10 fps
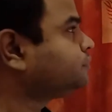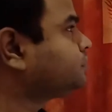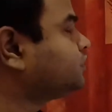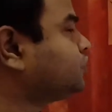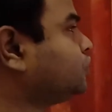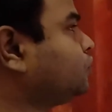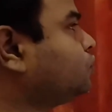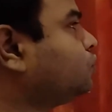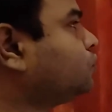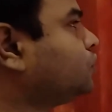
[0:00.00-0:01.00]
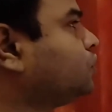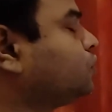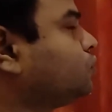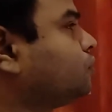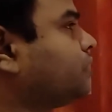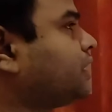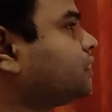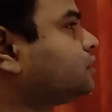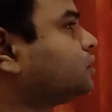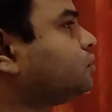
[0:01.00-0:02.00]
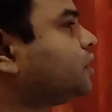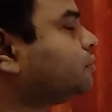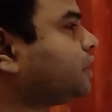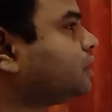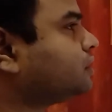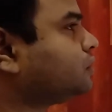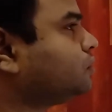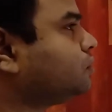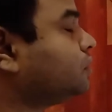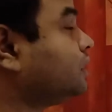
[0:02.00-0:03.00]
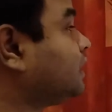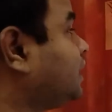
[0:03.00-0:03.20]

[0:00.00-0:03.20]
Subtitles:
Q, Q, minus Q and minus Q are